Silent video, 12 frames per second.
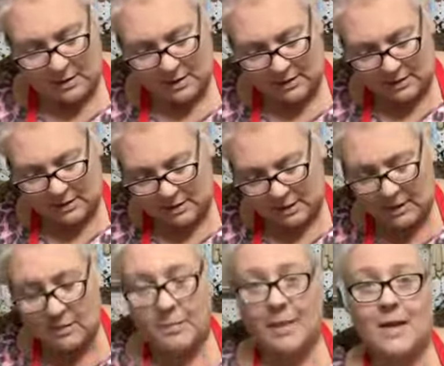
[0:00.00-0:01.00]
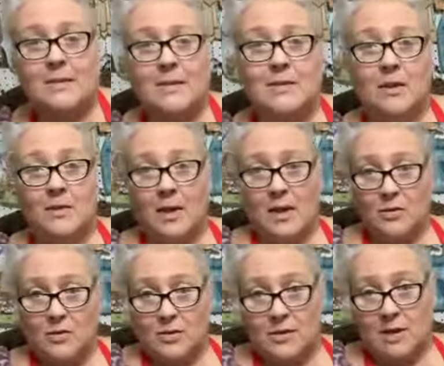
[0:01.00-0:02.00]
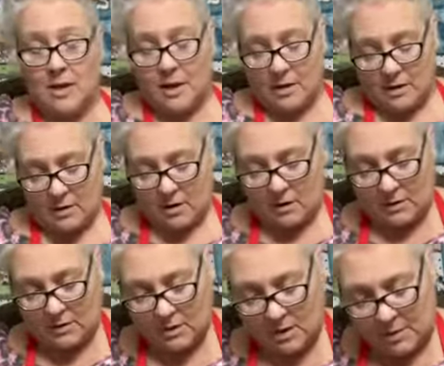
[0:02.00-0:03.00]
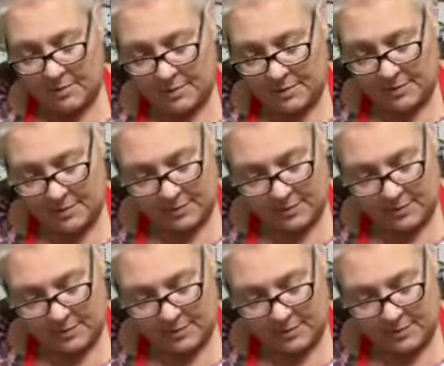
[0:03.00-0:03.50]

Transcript: Yes, I did. The plastic's on the underside, not on the top.